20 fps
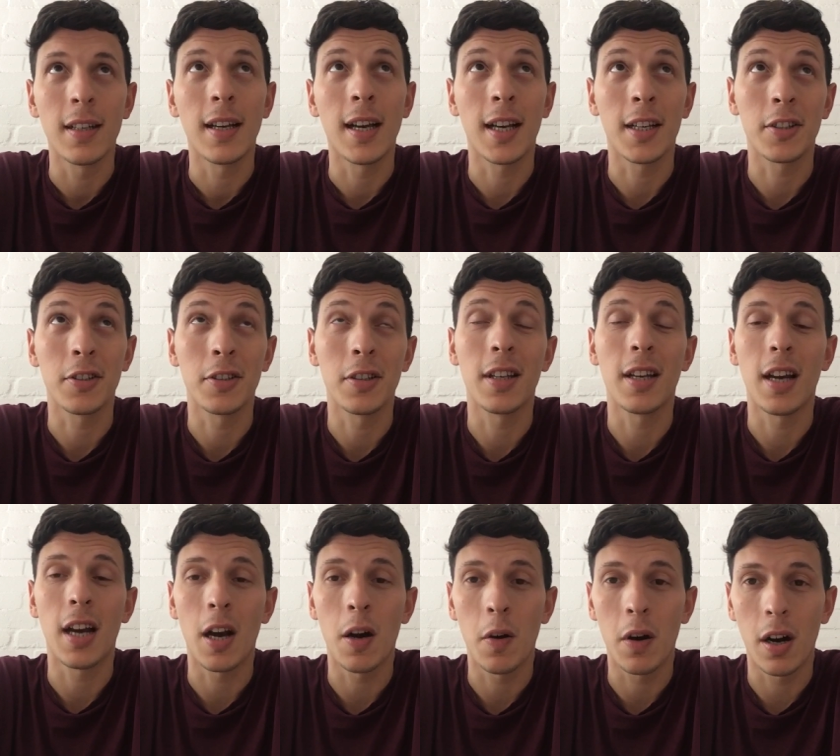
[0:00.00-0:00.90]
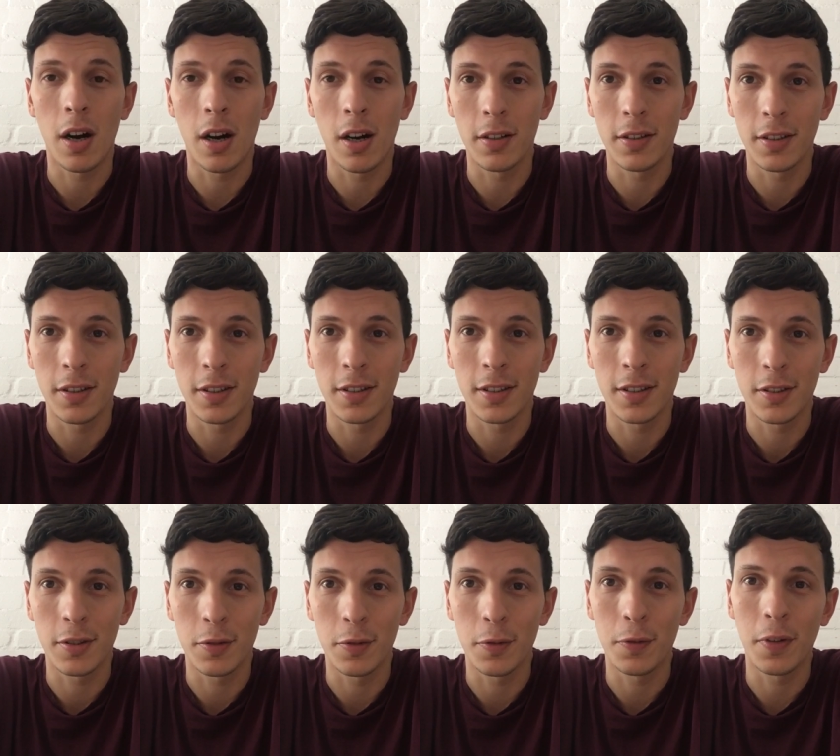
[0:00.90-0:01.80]
Actually, how hard it
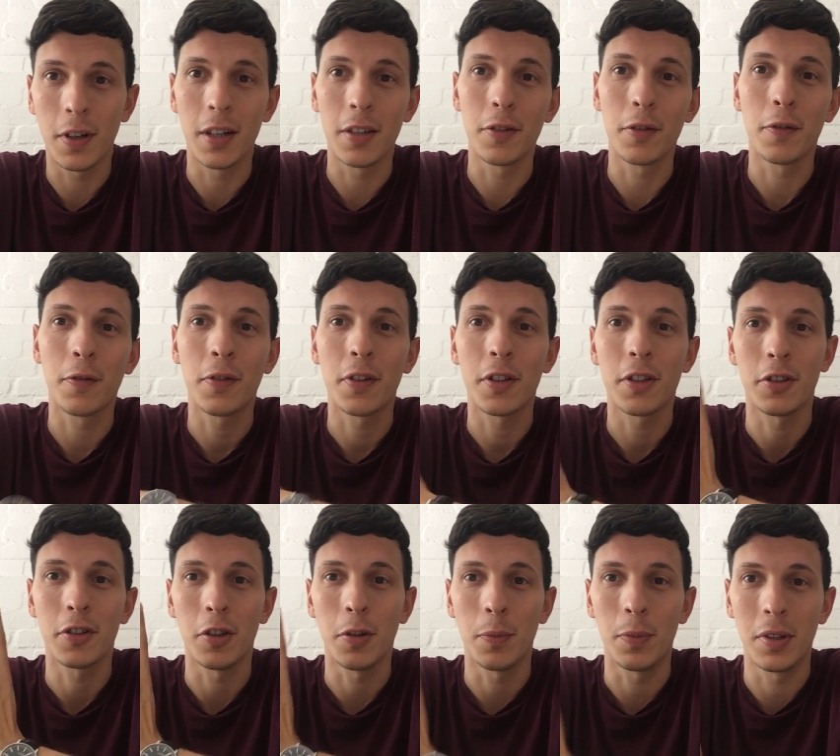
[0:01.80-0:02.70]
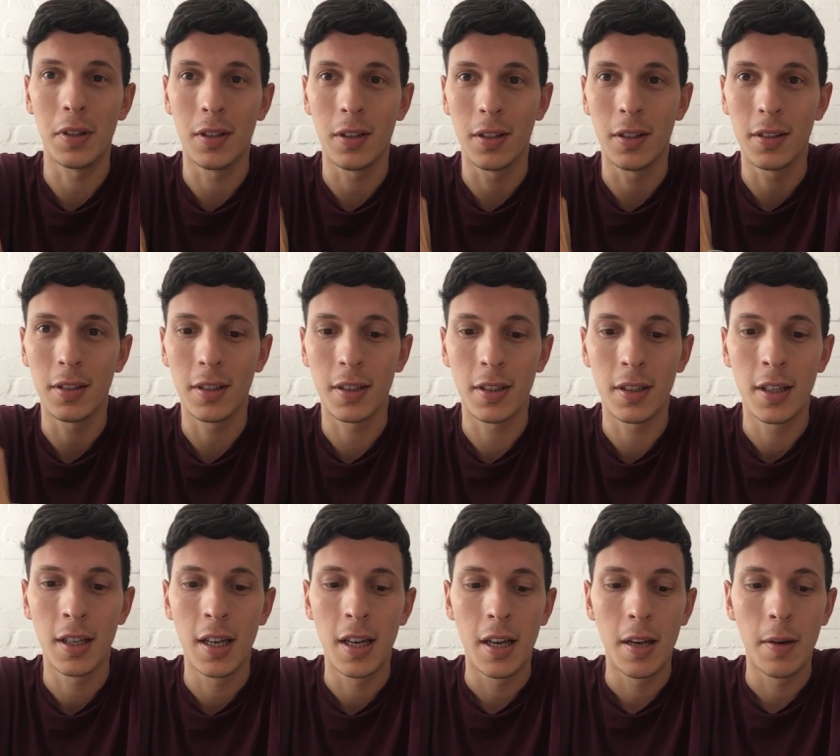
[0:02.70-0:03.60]
is to find your first job in
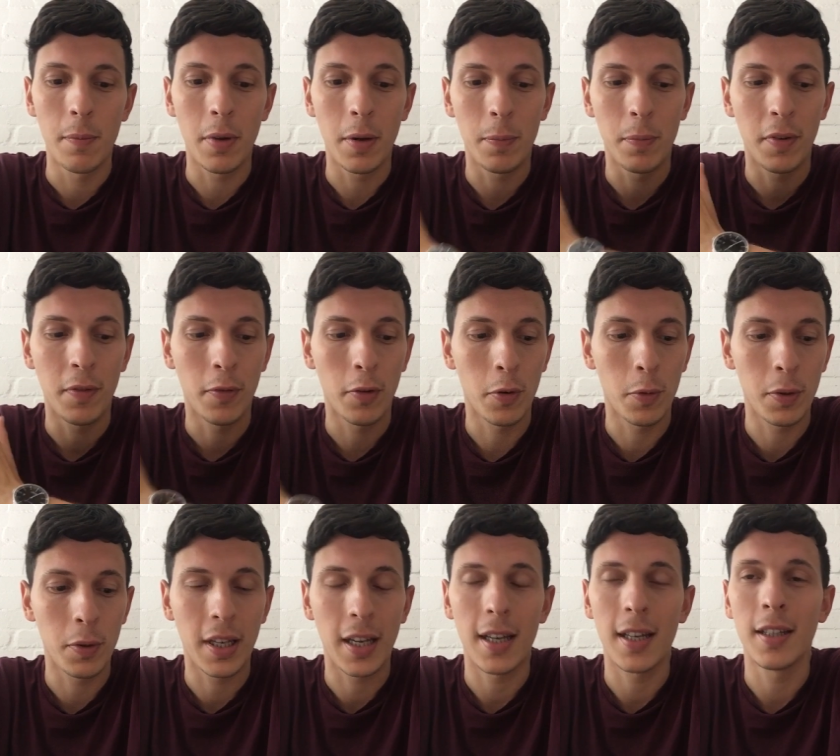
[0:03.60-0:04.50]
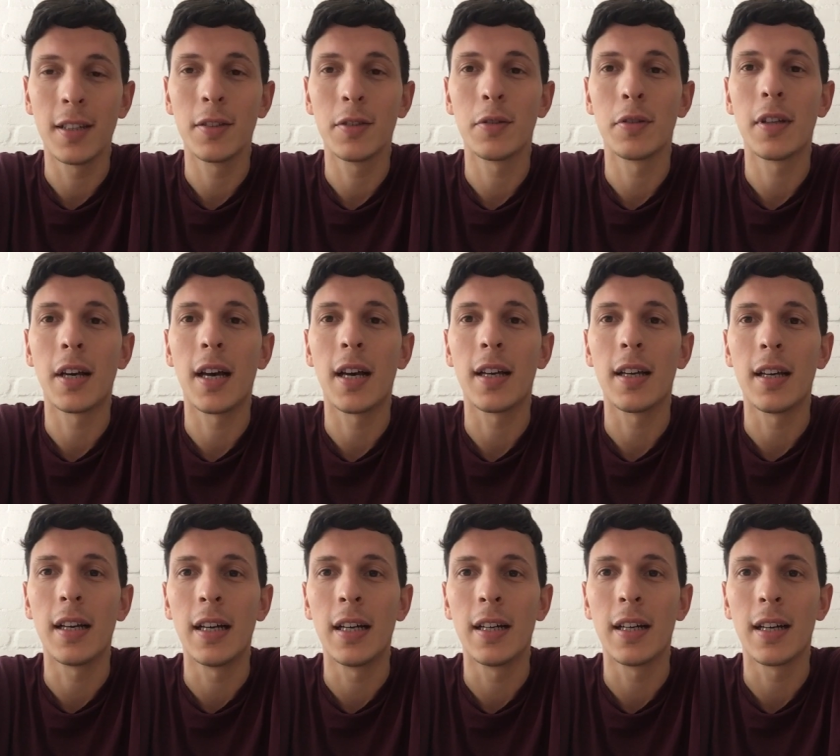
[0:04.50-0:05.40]
London. But before we get into
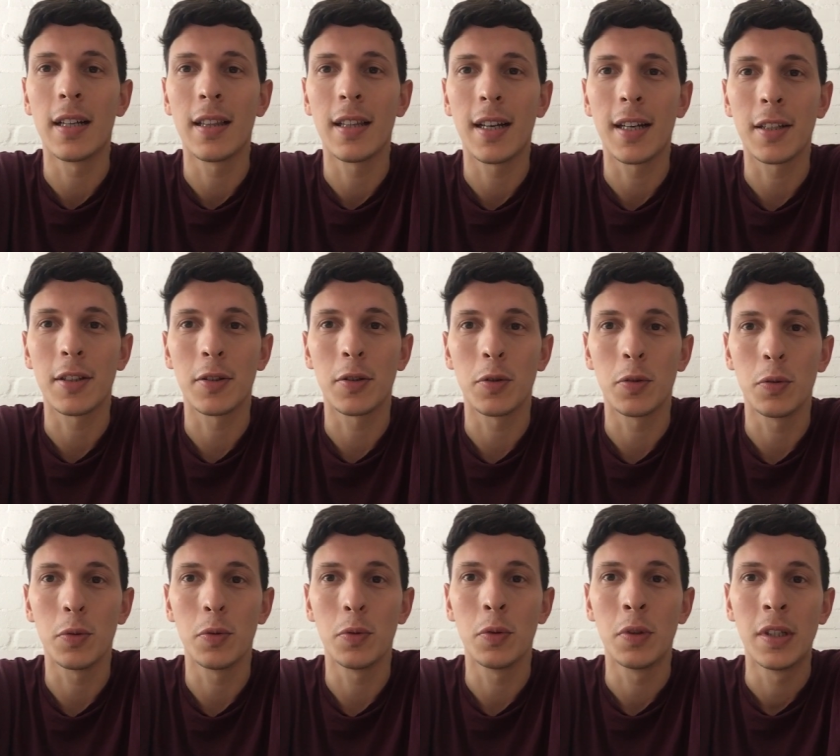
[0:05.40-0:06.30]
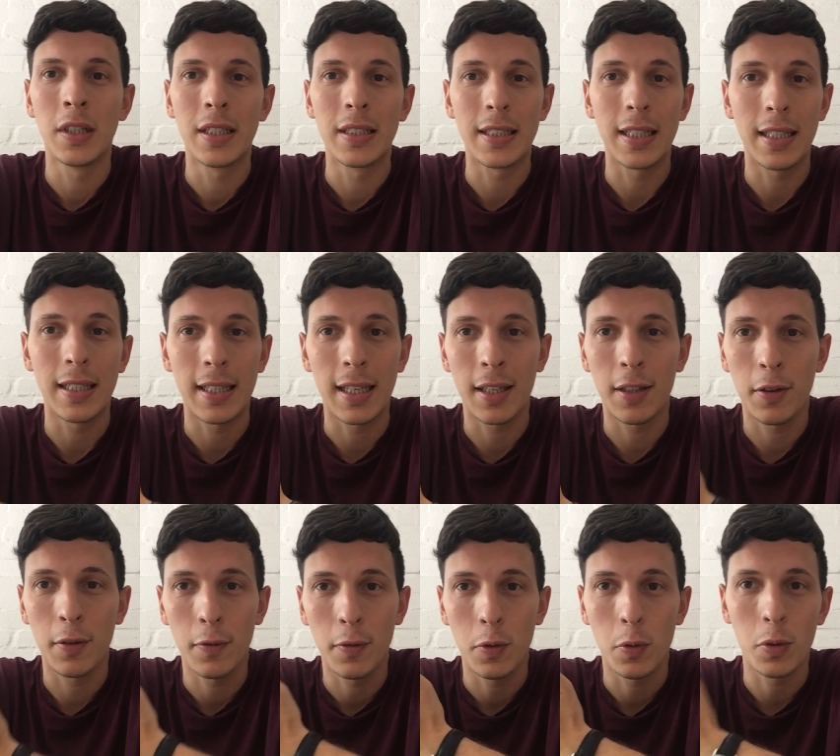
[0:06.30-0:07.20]
that, I'd like to say
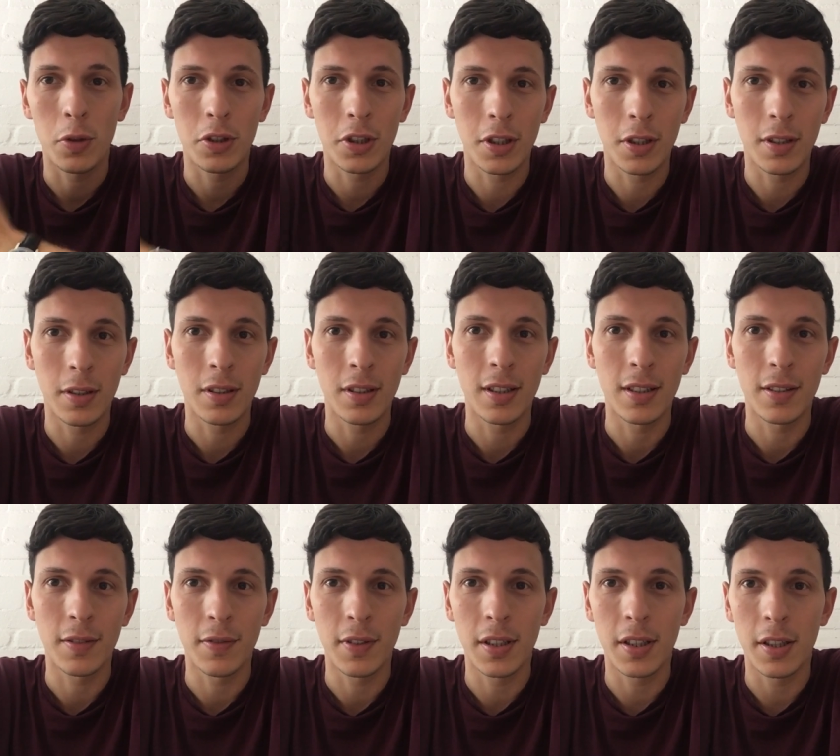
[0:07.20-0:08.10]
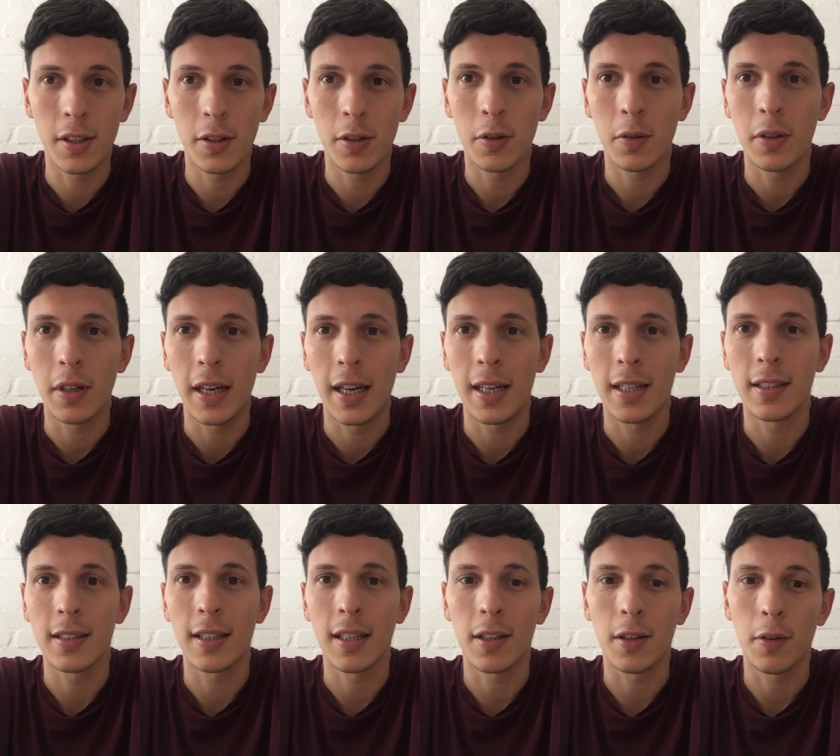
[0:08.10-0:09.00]
thank you for watching this video
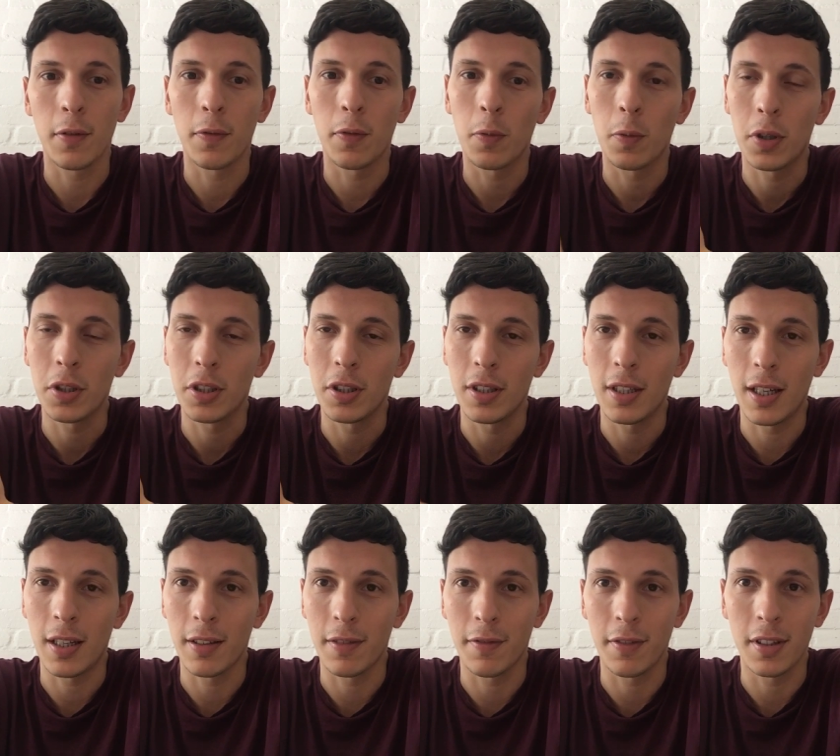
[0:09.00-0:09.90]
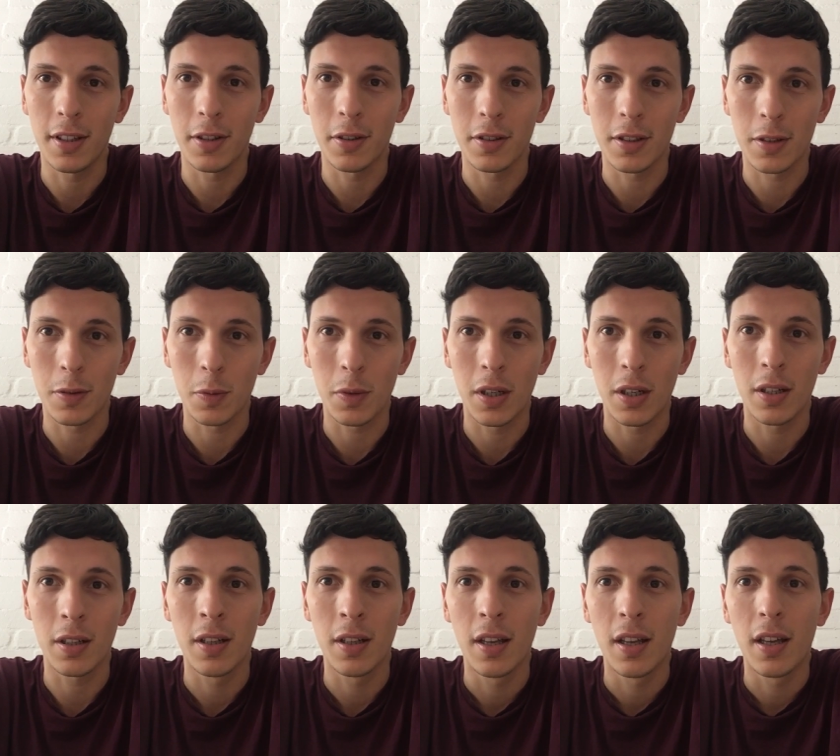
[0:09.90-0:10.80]
and thank you for watching the other videos as
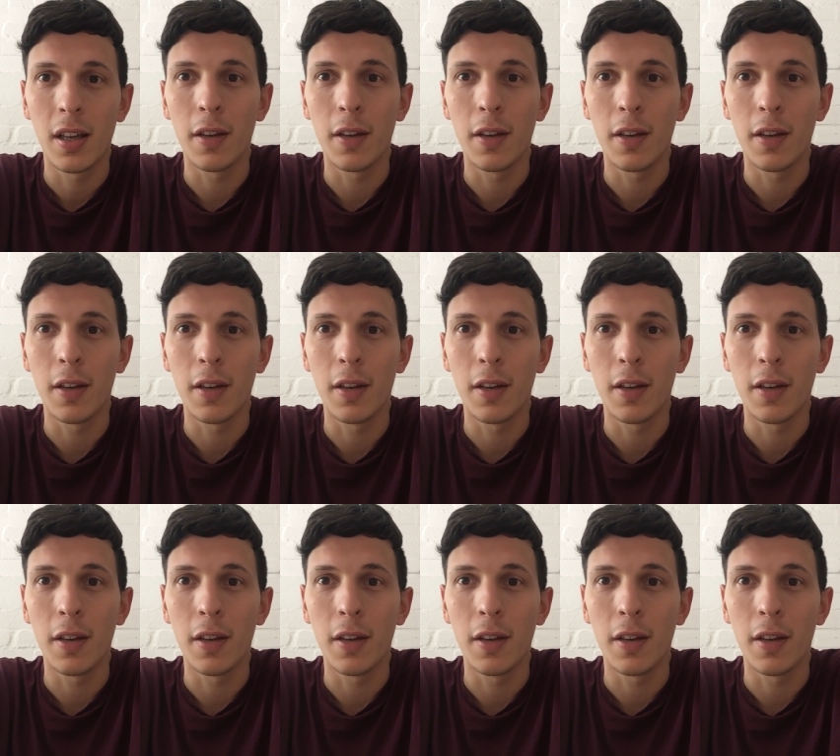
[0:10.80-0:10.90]
well.